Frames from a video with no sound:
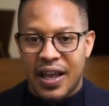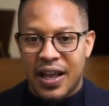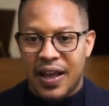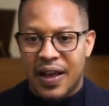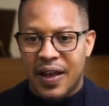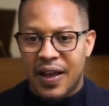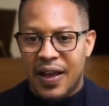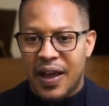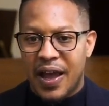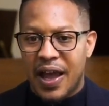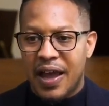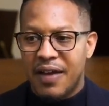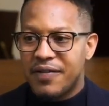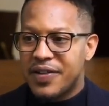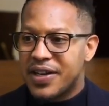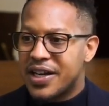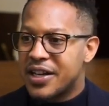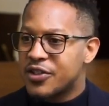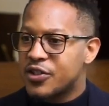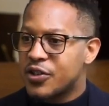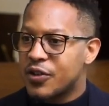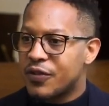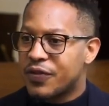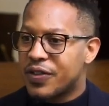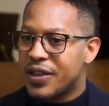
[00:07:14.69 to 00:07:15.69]
eh,
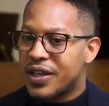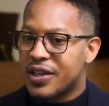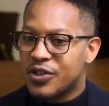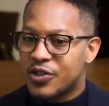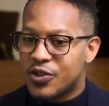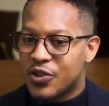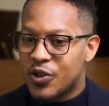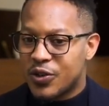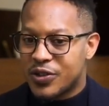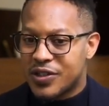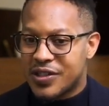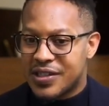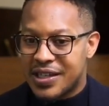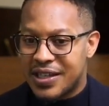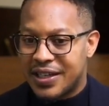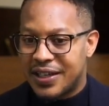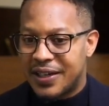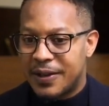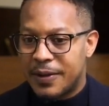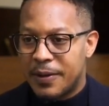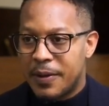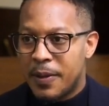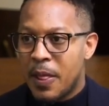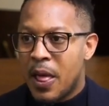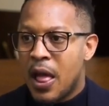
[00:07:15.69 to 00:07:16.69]
evidence of things not seen.